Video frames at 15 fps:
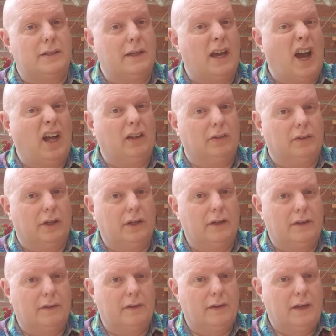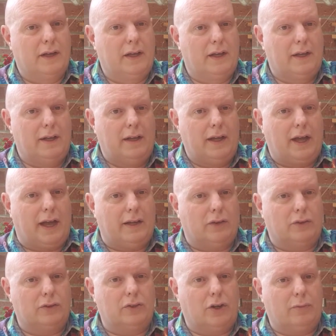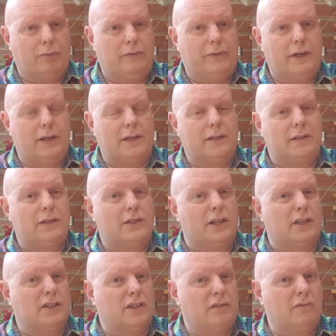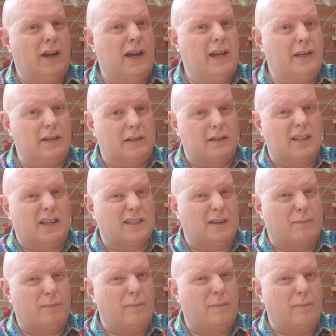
the ulna, and on top of it sits the radius. That's